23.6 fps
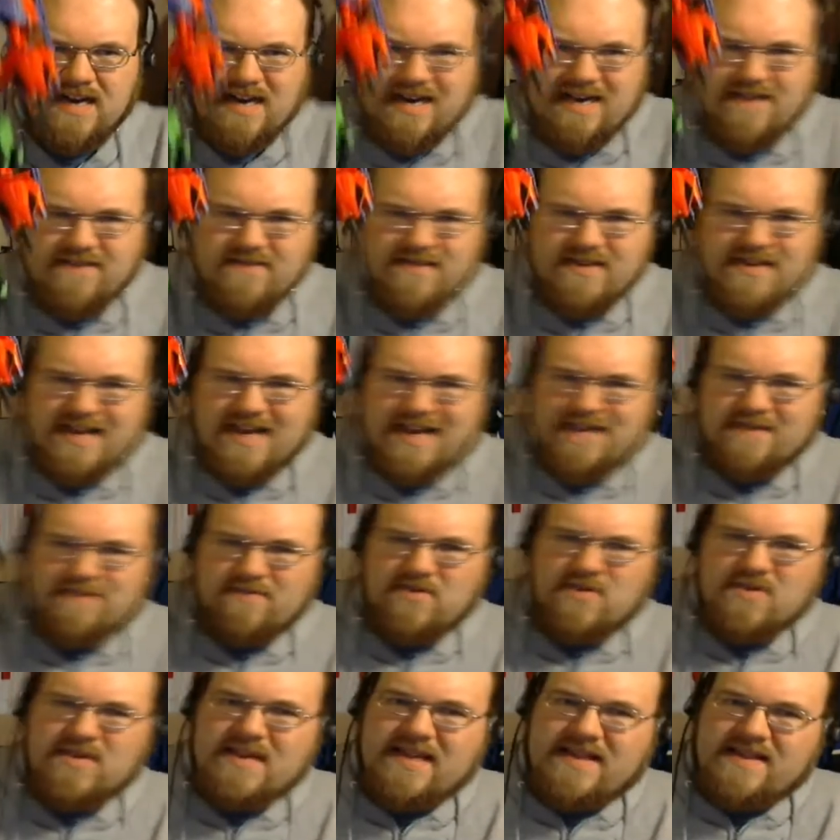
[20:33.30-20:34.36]
haven't got him
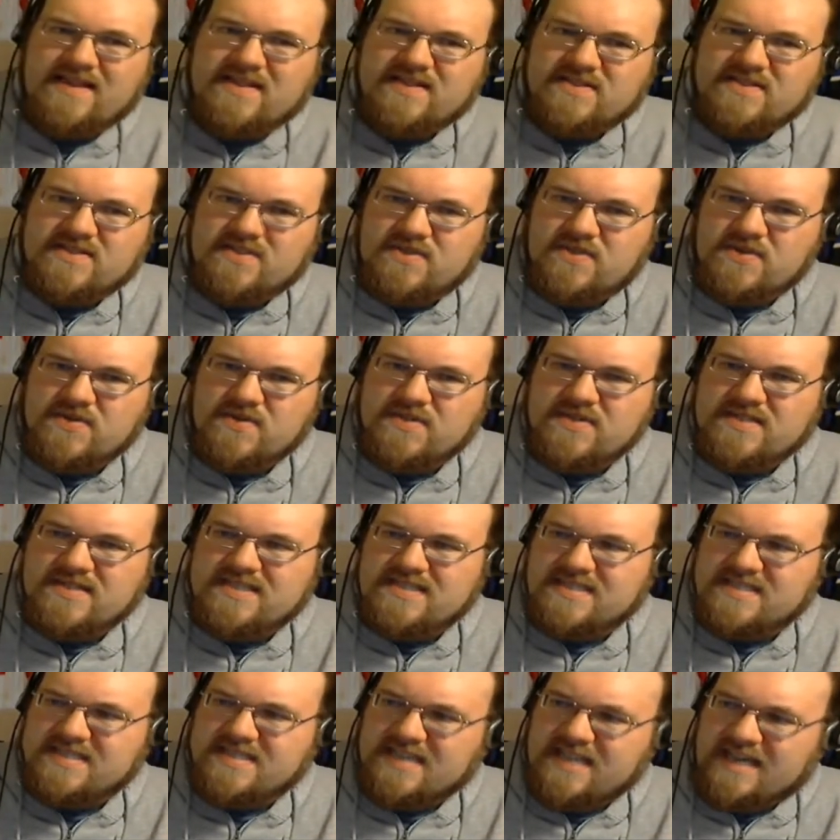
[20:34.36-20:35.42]
looking this good
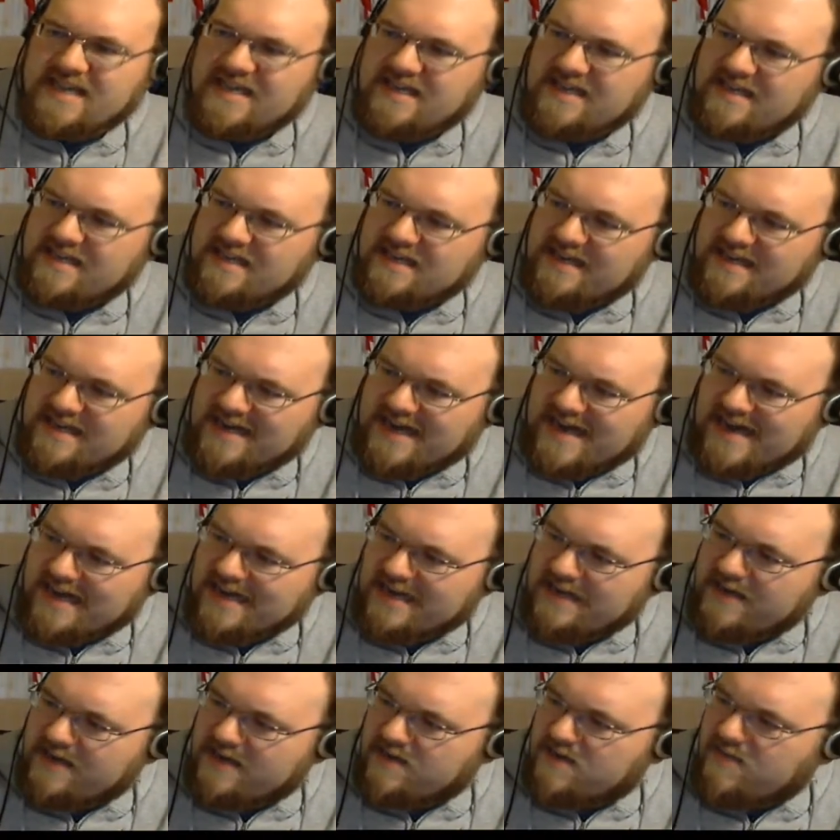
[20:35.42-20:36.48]
since I got
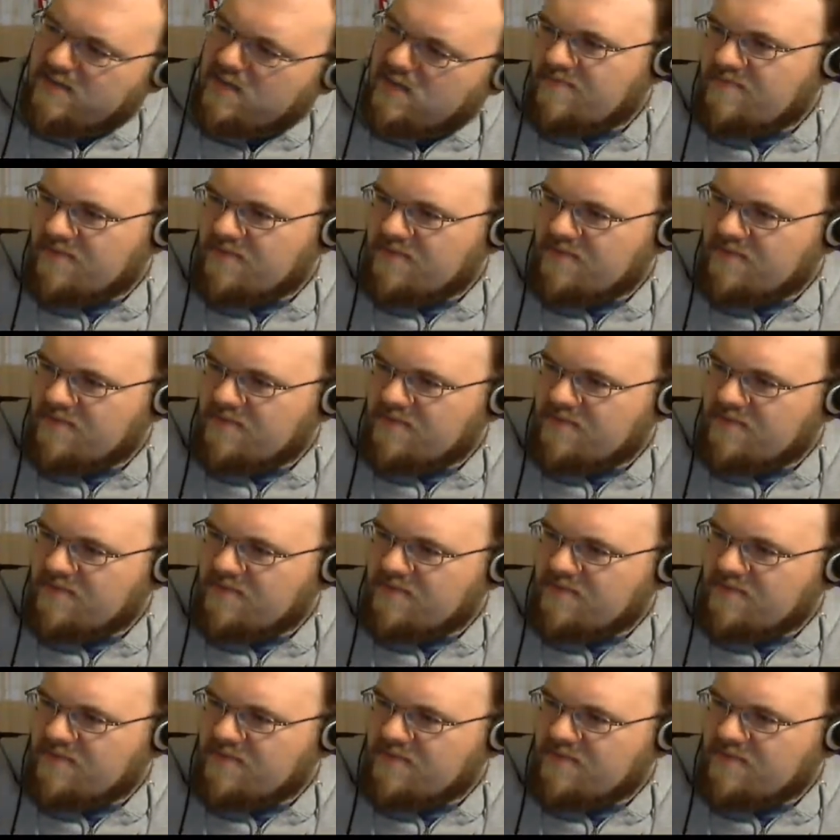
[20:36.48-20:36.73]
him.